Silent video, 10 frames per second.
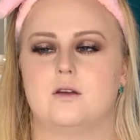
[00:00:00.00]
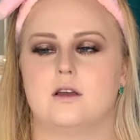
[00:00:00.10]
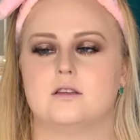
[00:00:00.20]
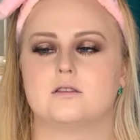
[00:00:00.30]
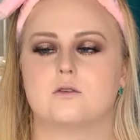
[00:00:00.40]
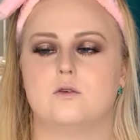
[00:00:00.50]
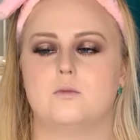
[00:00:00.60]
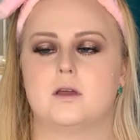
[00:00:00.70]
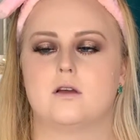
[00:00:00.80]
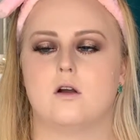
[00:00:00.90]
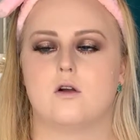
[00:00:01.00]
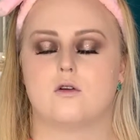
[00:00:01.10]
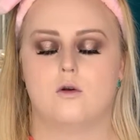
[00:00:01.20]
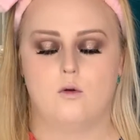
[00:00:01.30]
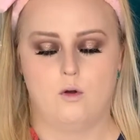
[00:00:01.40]
and it's Go Big or
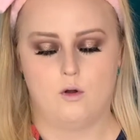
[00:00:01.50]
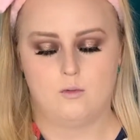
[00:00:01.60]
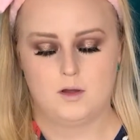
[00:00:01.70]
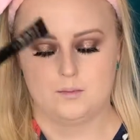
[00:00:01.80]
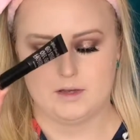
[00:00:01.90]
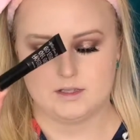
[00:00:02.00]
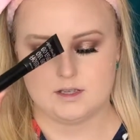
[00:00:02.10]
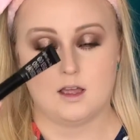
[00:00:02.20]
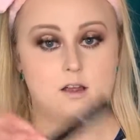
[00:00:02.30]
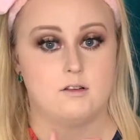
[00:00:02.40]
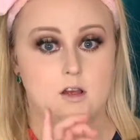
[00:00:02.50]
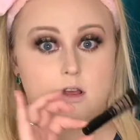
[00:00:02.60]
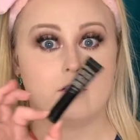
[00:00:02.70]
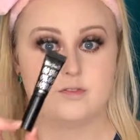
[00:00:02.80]
Go Home mascara.